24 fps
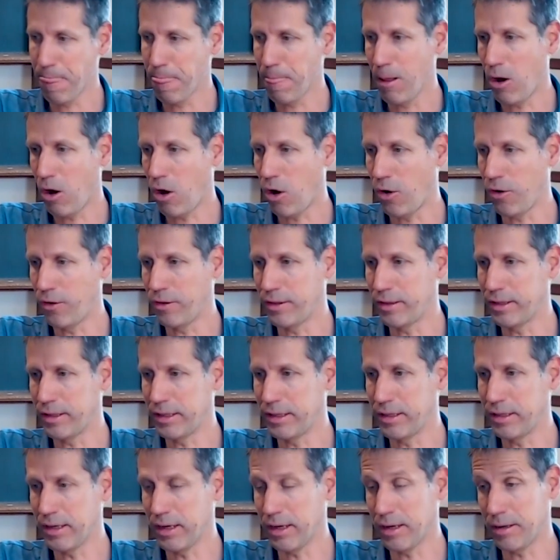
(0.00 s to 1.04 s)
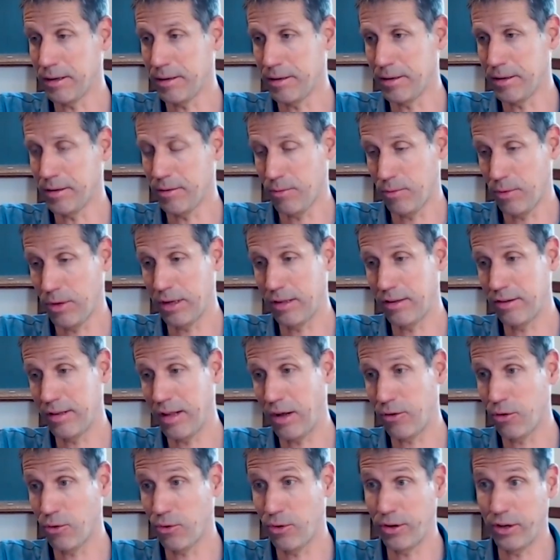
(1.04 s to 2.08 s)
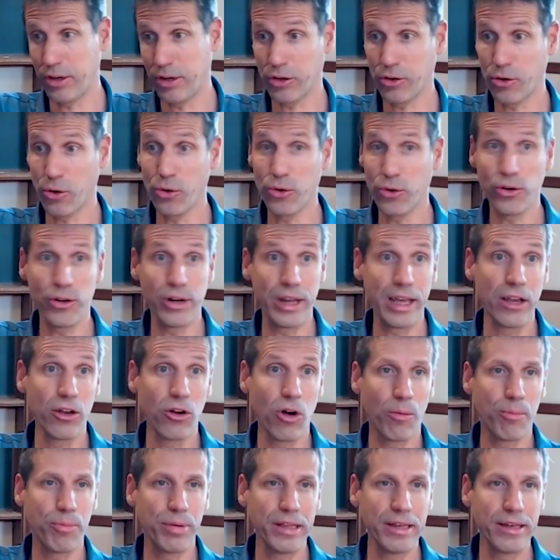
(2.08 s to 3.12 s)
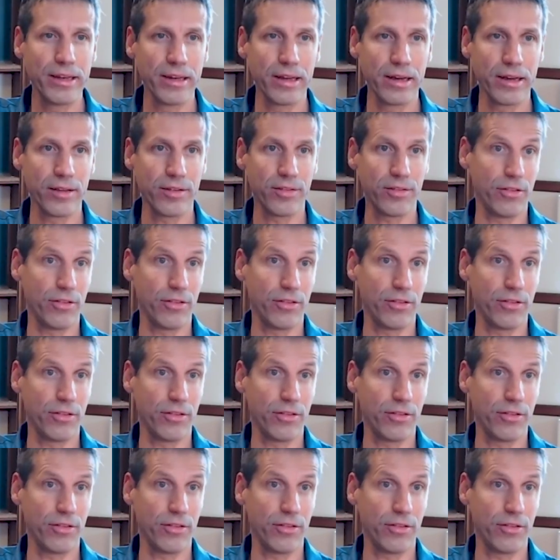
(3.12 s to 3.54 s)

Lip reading: on the what is now known the Gödel incompleteness,